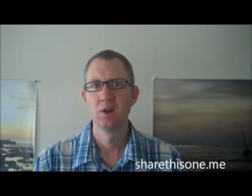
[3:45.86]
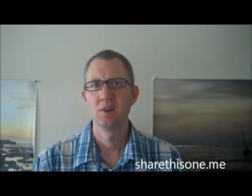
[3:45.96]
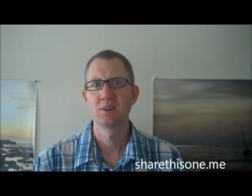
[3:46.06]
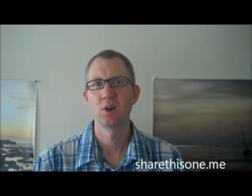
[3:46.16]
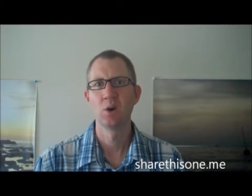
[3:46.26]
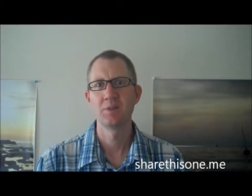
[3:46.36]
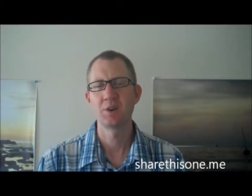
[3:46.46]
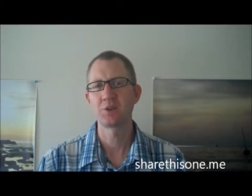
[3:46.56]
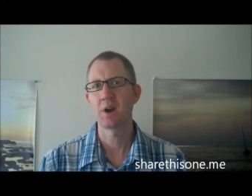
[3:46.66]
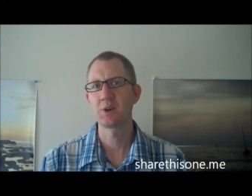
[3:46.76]
So if
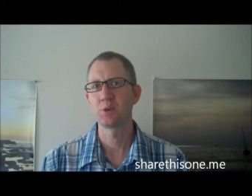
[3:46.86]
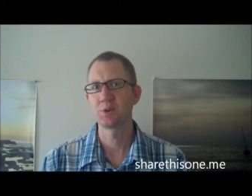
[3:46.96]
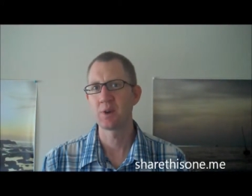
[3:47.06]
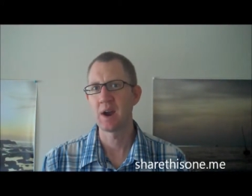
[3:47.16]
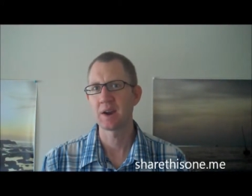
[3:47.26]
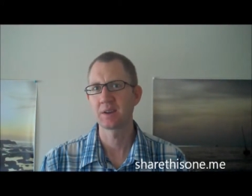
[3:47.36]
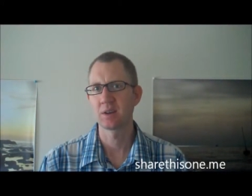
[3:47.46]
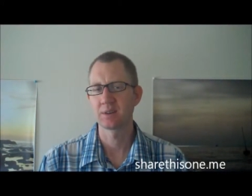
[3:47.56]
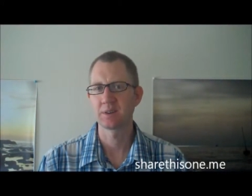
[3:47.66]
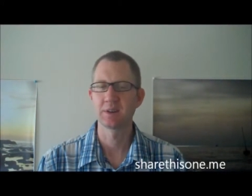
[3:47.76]
you're trying to attract, so